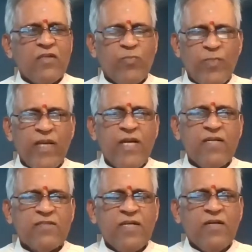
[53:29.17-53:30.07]
The
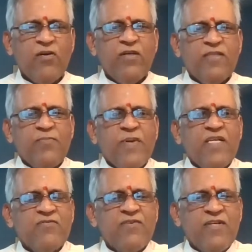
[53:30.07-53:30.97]
parents think, oh, it's a
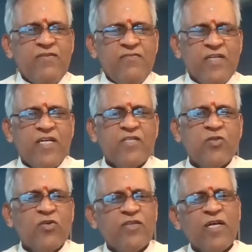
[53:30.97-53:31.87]
place where if the kids
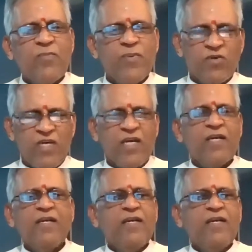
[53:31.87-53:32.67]
go, they'll be okay.